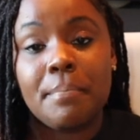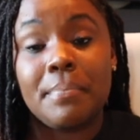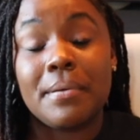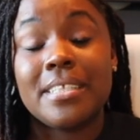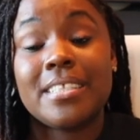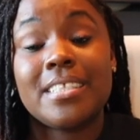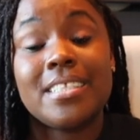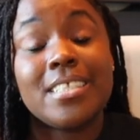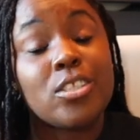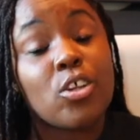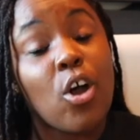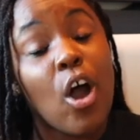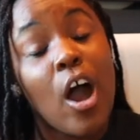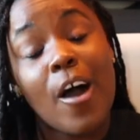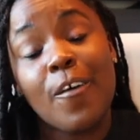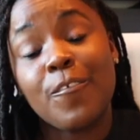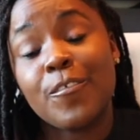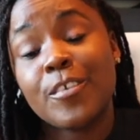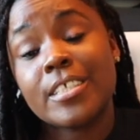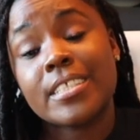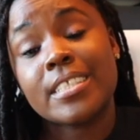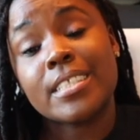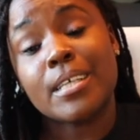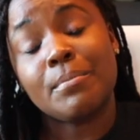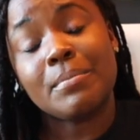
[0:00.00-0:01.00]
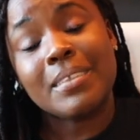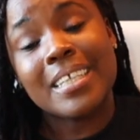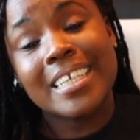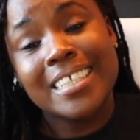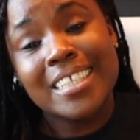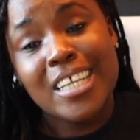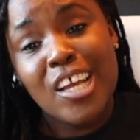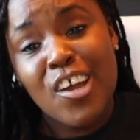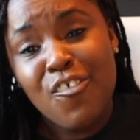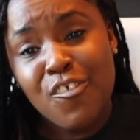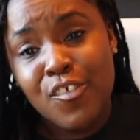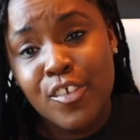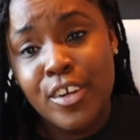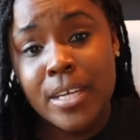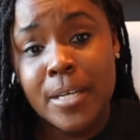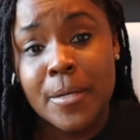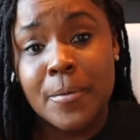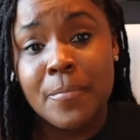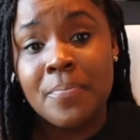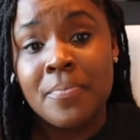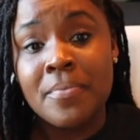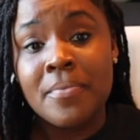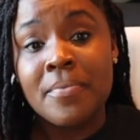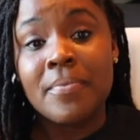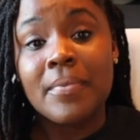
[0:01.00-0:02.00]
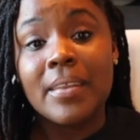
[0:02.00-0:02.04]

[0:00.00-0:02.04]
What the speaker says: business offers something different.